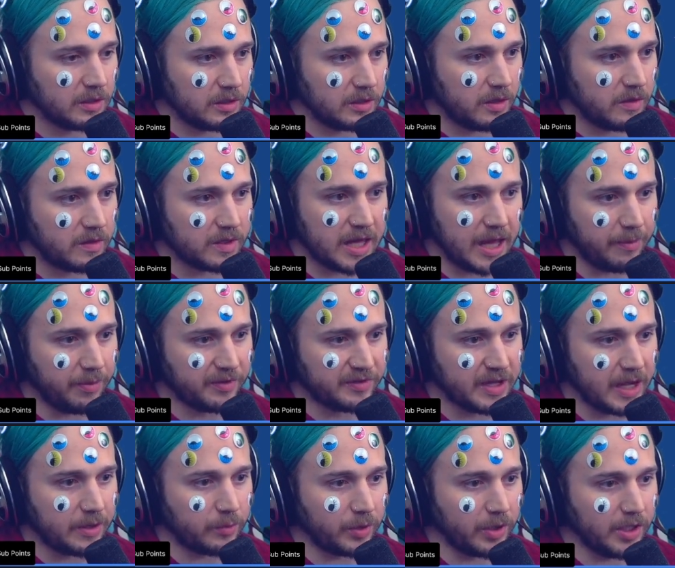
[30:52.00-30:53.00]
The Cable's
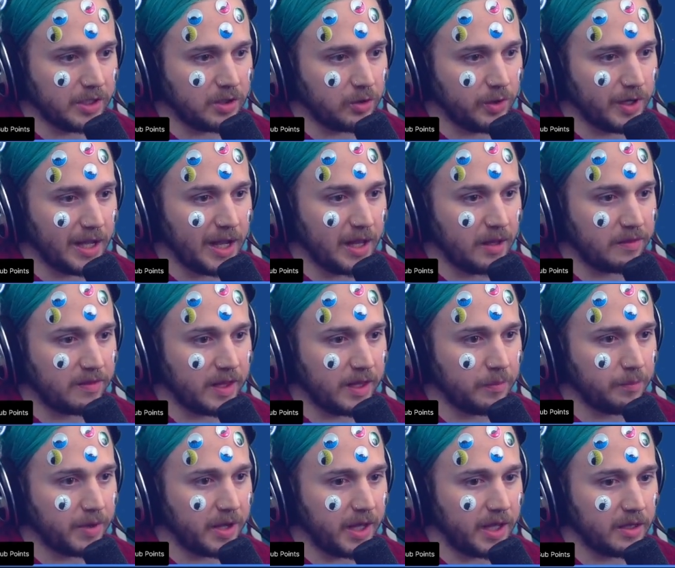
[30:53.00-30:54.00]
not really doing
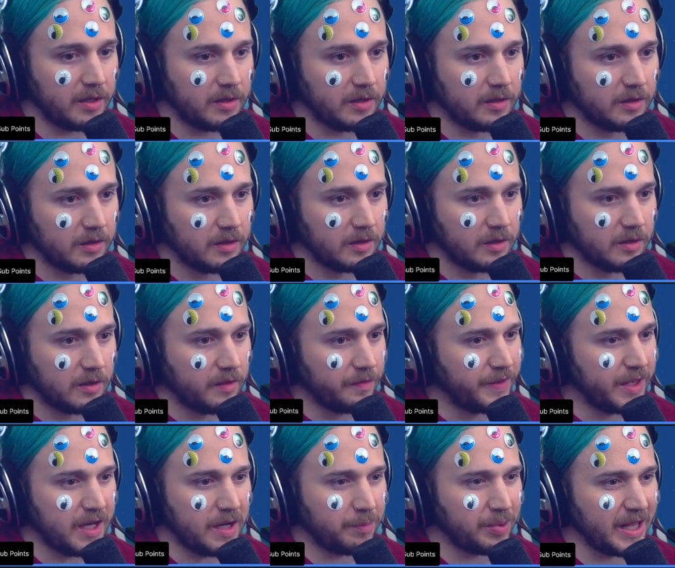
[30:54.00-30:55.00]
anything, but they
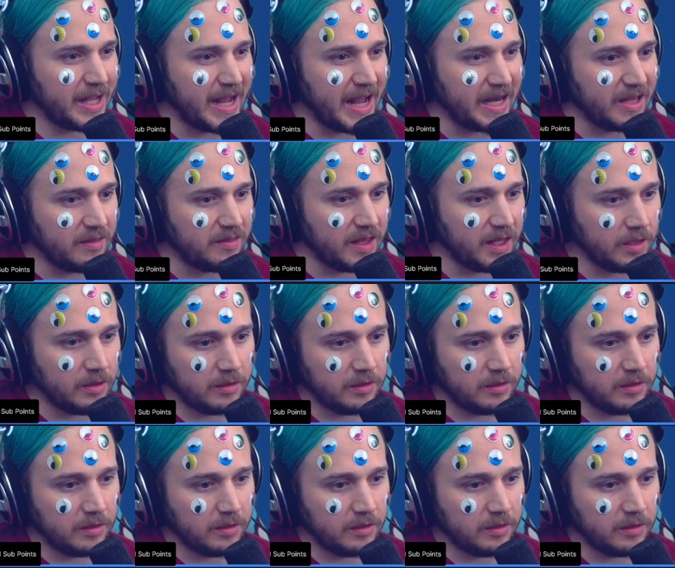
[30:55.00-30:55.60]
didn't play anything.